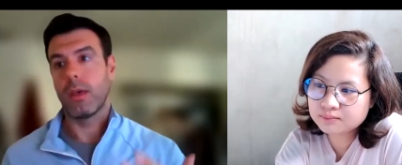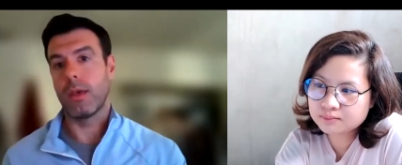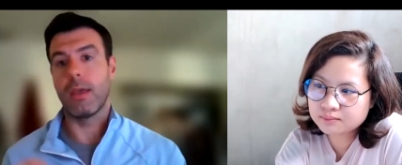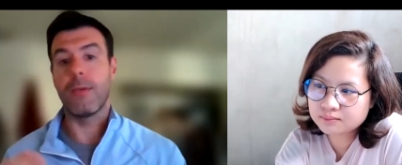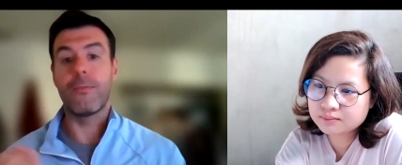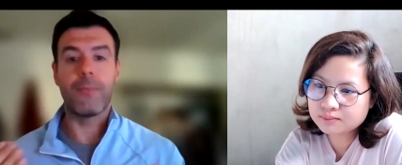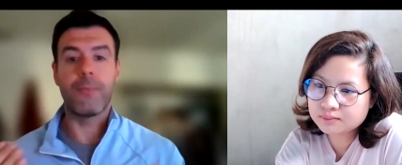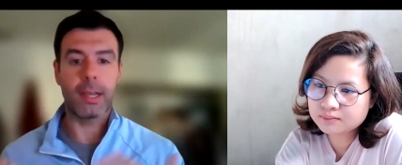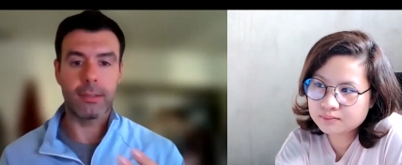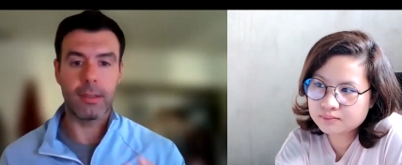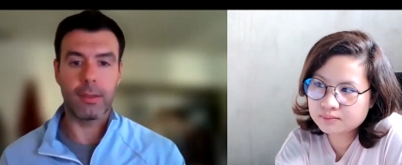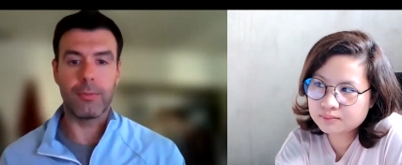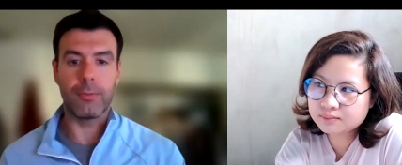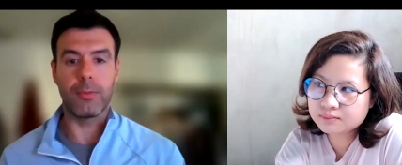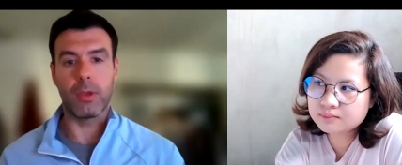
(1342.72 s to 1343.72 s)
Speaker 1: Uh,
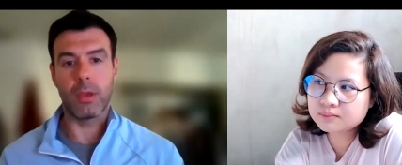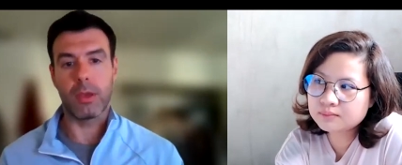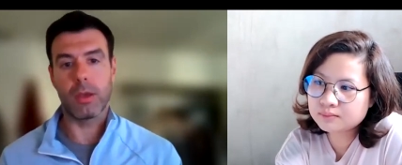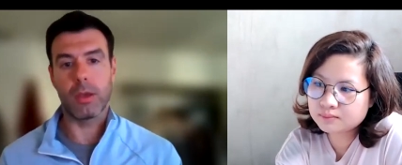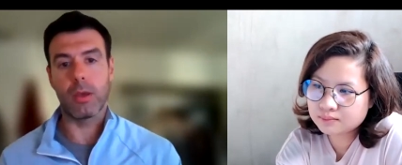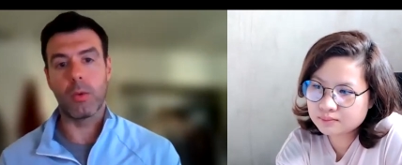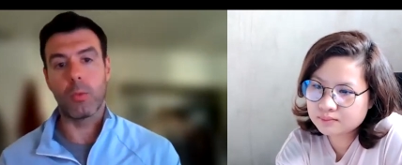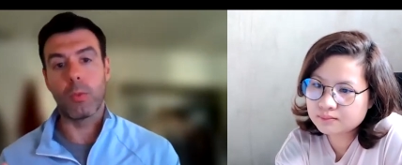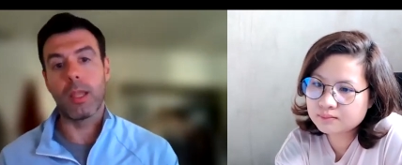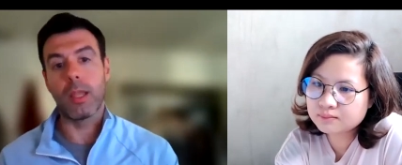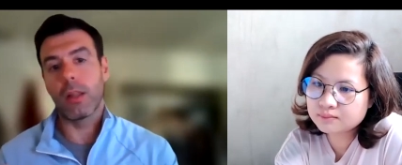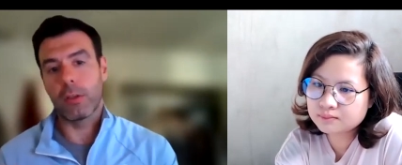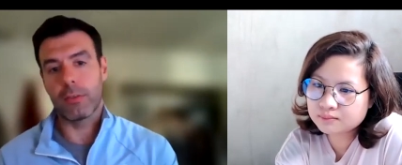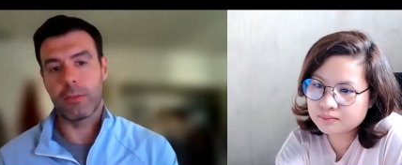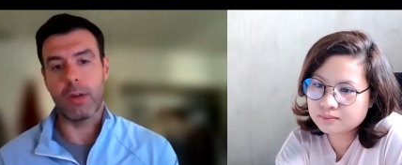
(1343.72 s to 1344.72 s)
effective uh,
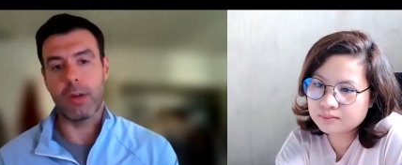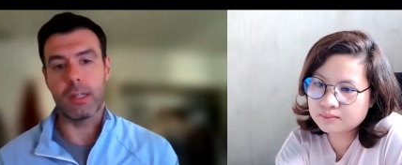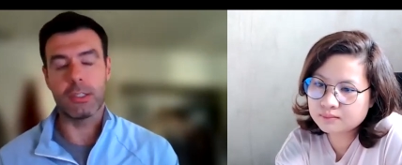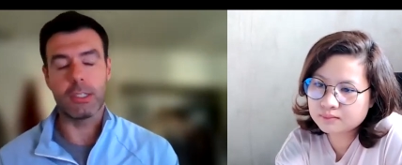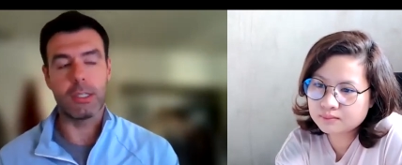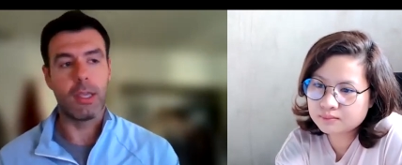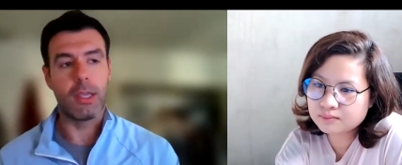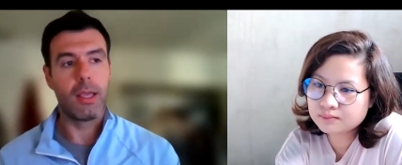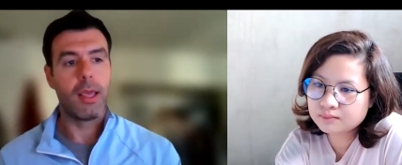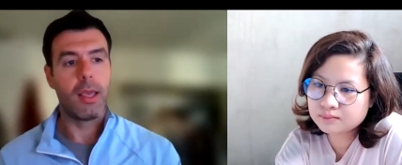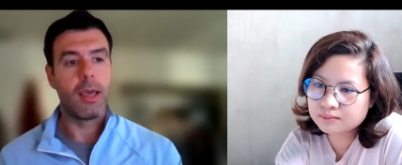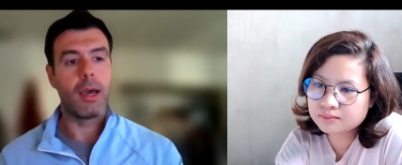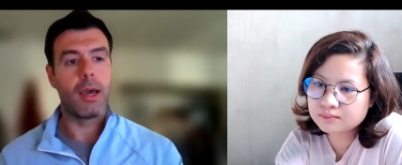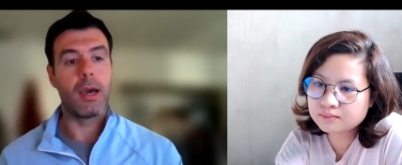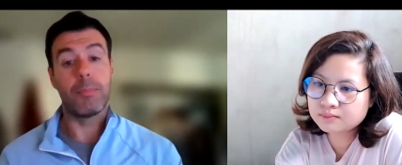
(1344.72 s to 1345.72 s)
weight loss strategy.
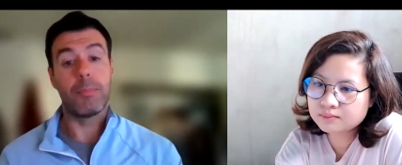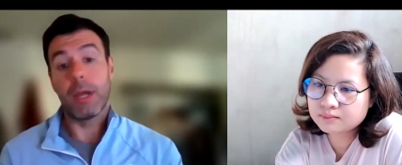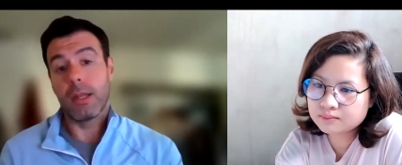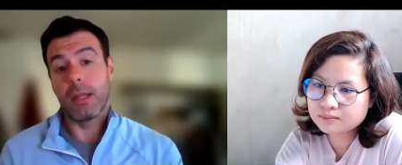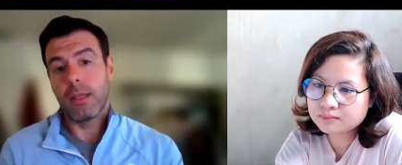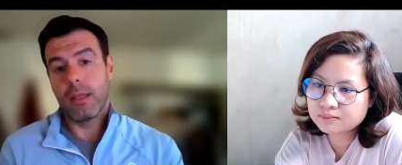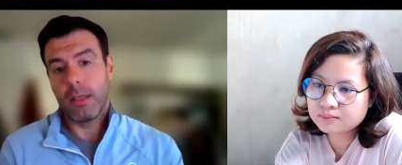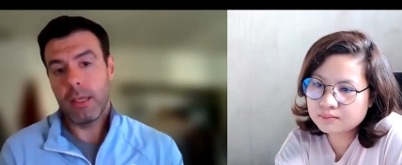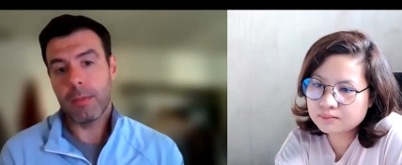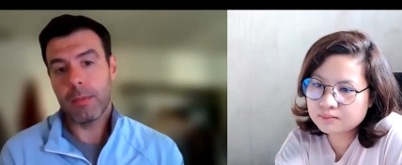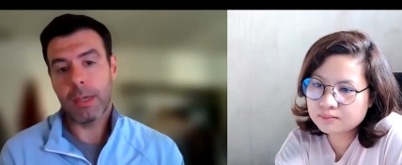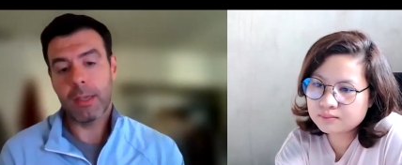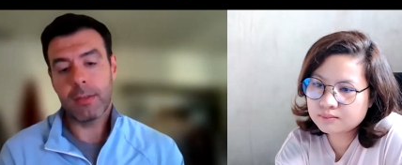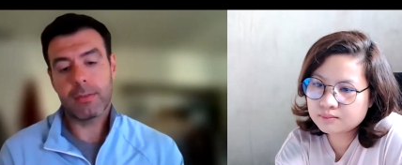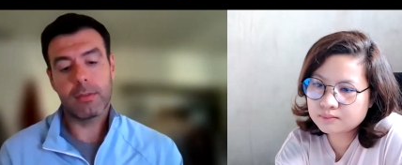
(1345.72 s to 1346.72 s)
Uh, but E
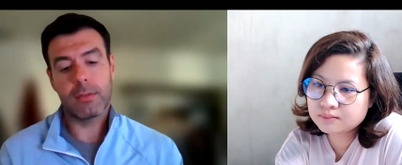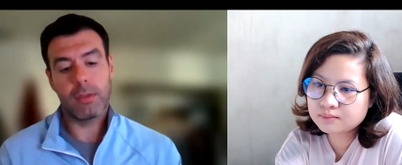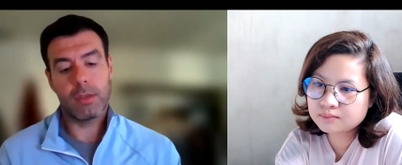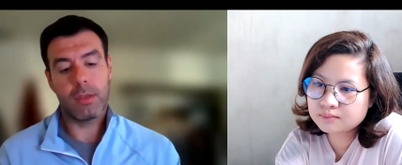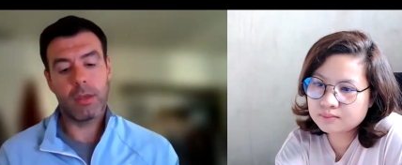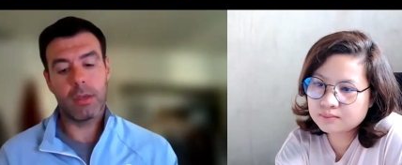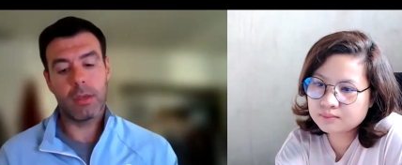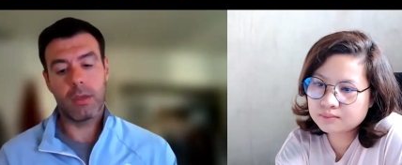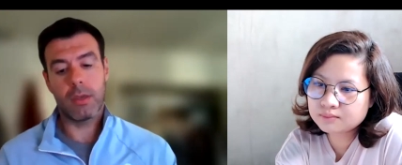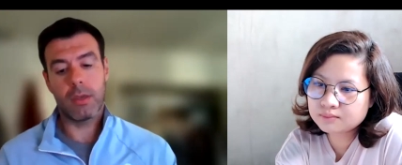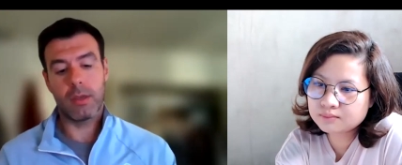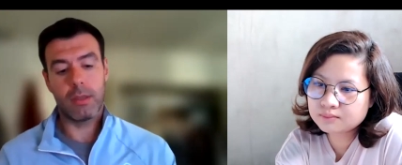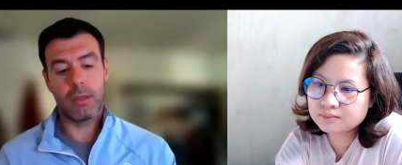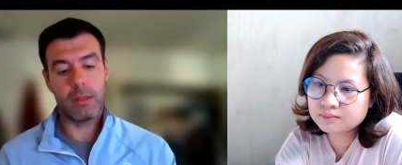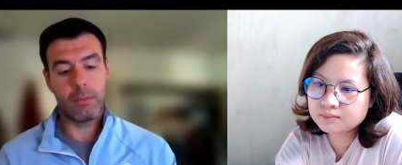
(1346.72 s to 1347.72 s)
M S
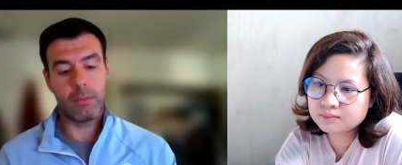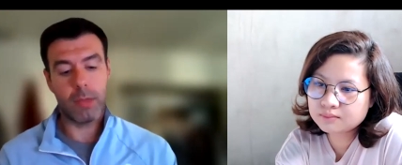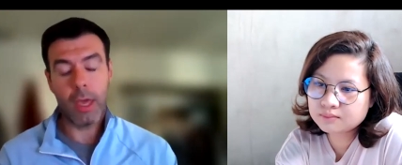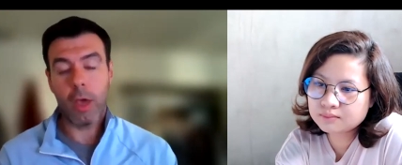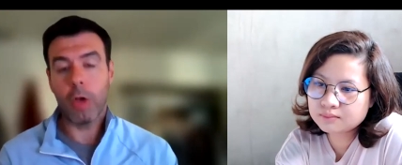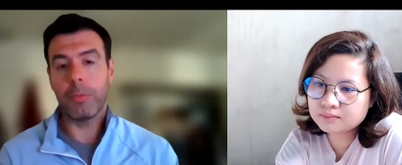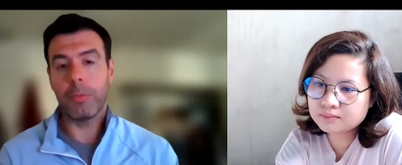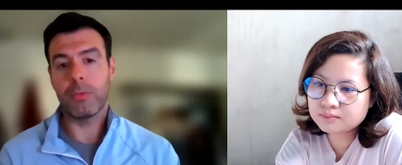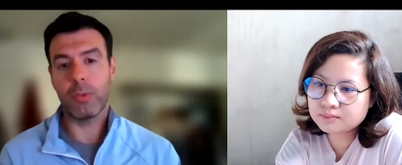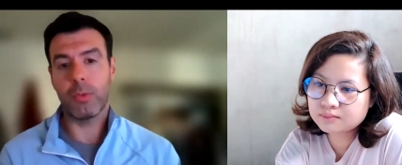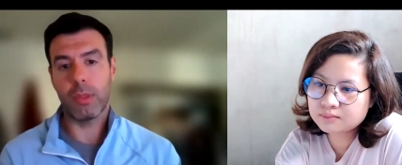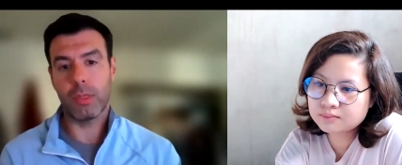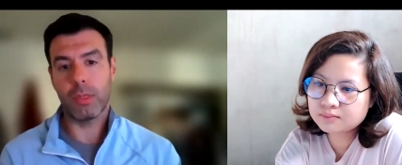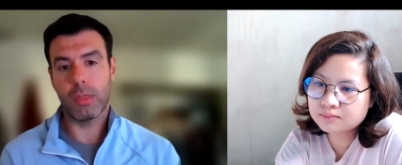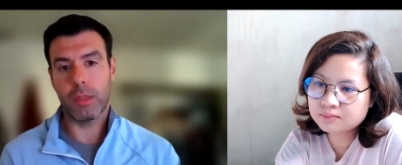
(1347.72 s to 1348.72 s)
uh, helps
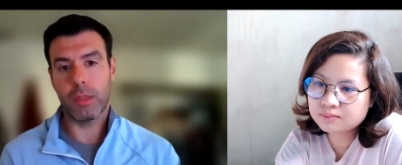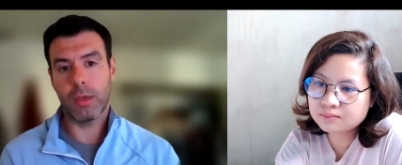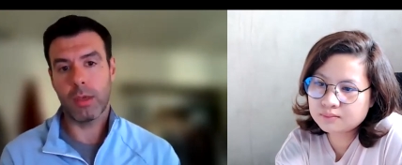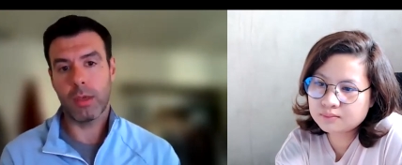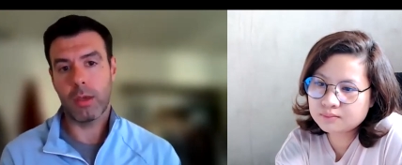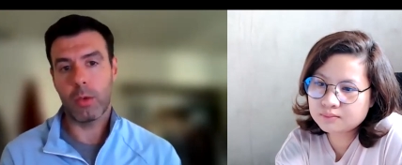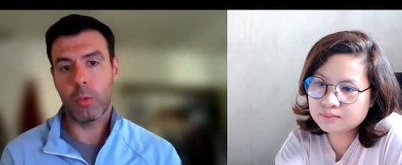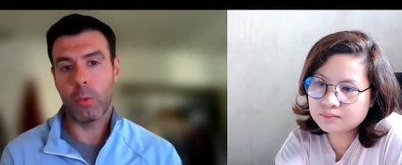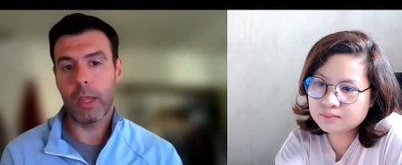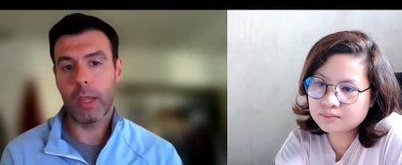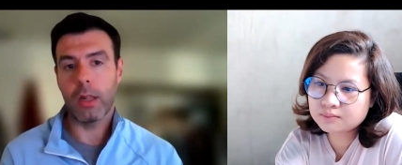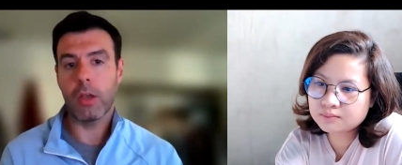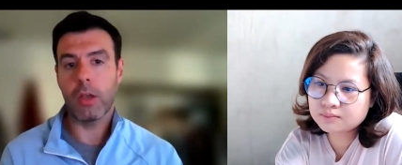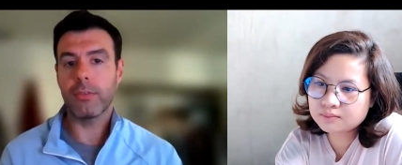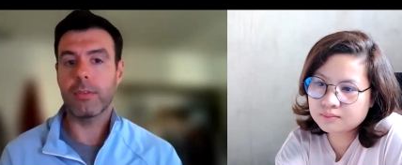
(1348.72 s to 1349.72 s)
with uh,
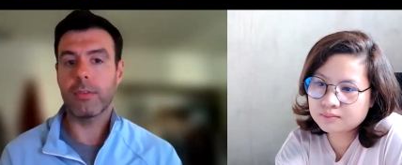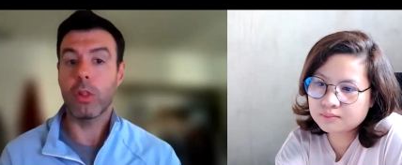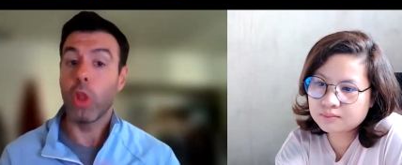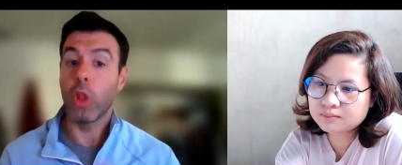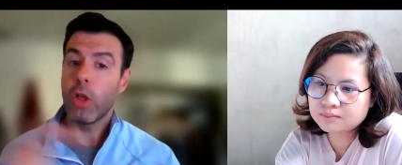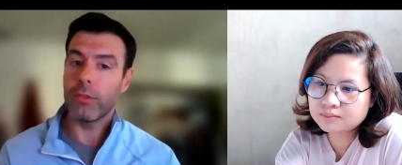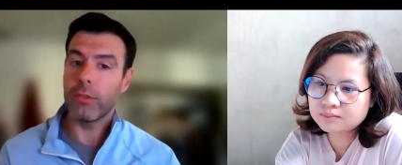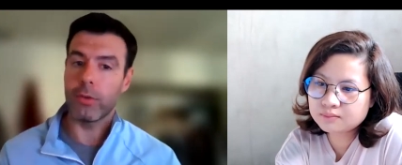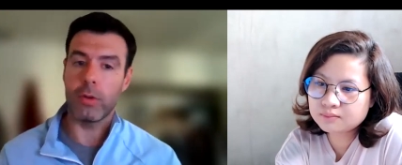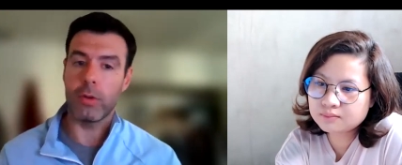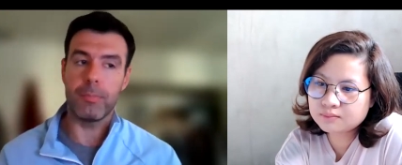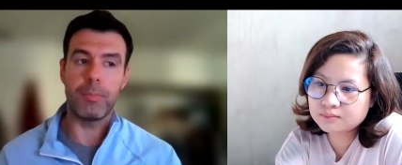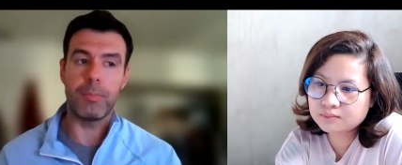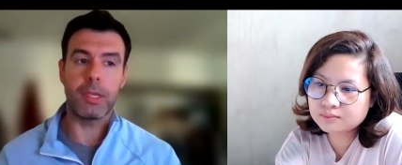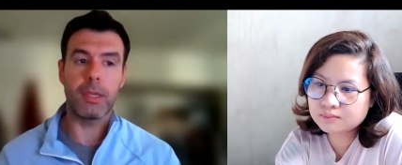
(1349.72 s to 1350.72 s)
weight loss
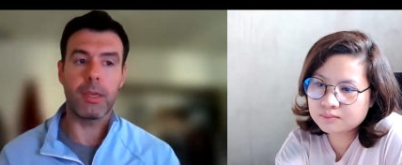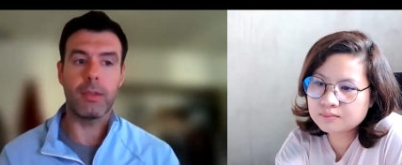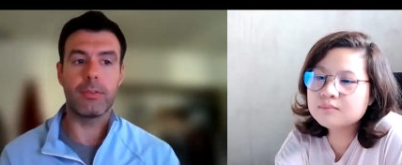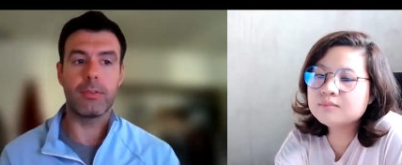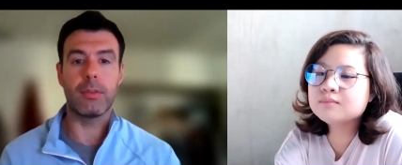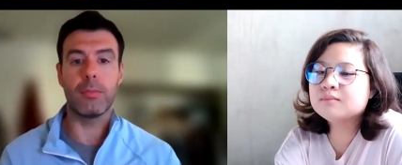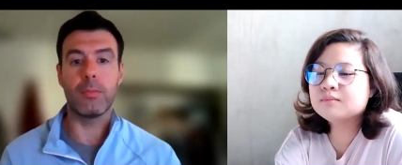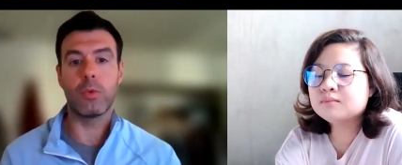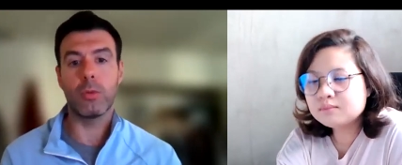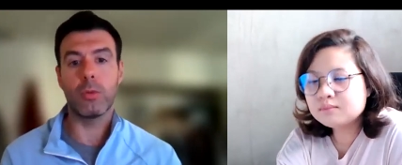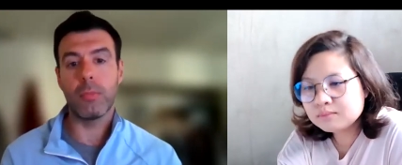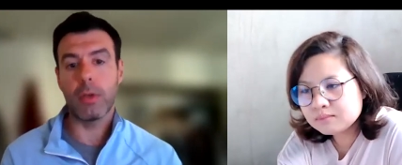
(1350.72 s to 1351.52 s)
long-term, because the more